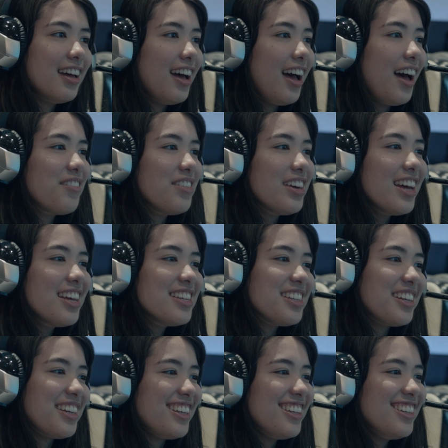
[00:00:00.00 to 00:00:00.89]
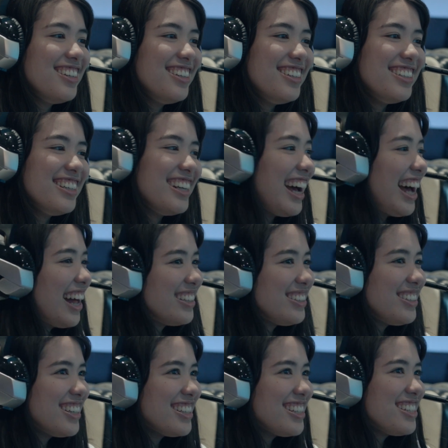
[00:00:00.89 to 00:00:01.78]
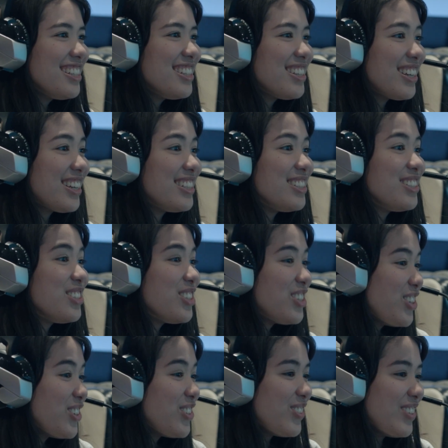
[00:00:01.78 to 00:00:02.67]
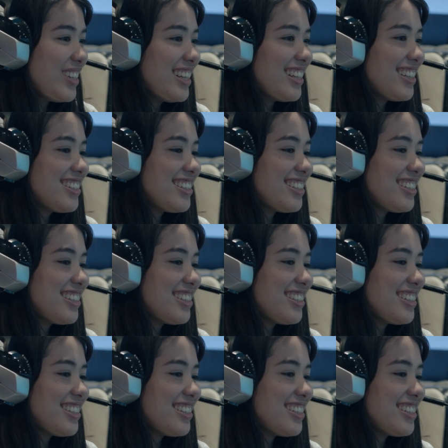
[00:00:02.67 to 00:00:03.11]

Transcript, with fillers: Have you guys heard? the auditions are in two weeks.